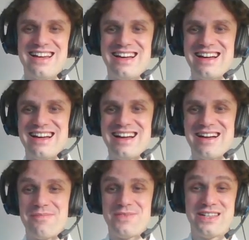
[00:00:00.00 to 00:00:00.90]

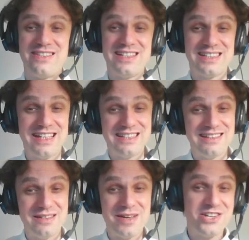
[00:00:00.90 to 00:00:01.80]
that this
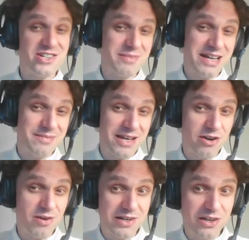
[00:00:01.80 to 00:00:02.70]
hidden dimension might be a
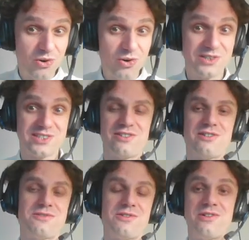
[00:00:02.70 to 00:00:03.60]
common cause
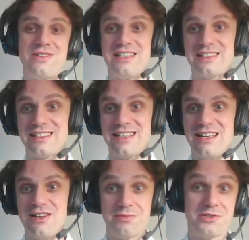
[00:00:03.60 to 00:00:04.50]
of all these
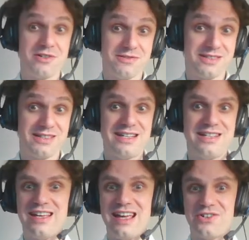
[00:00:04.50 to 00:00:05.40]
observed
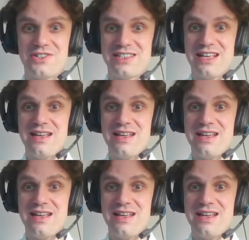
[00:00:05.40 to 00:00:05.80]
indicators.